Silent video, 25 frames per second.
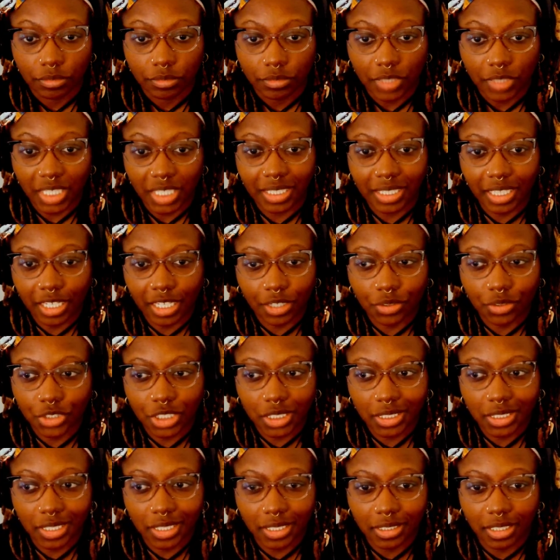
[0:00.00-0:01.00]
Illegal
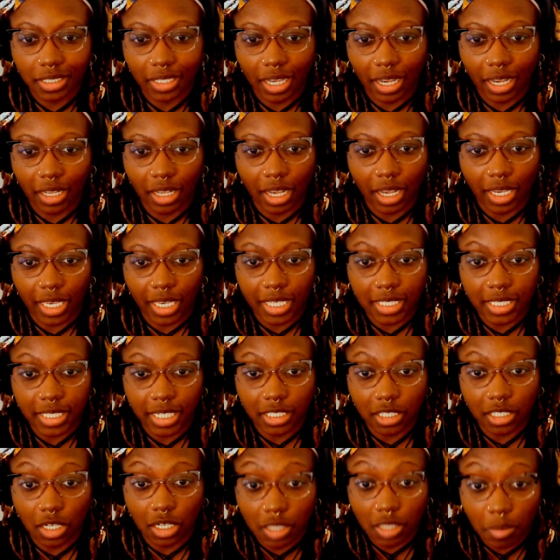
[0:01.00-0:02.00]
just doesn't, I guess
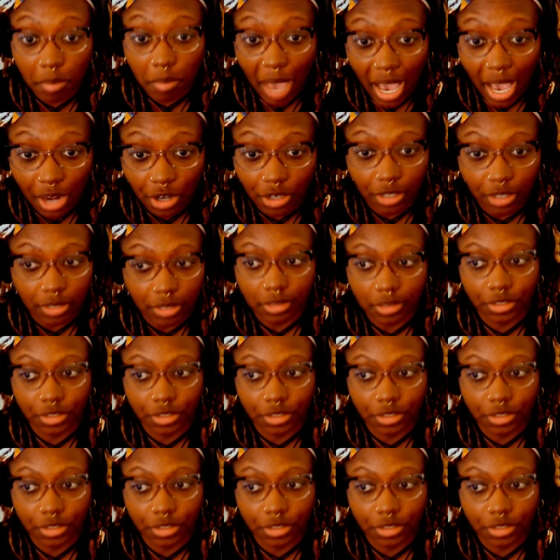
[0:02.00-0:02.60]
that doesn't matter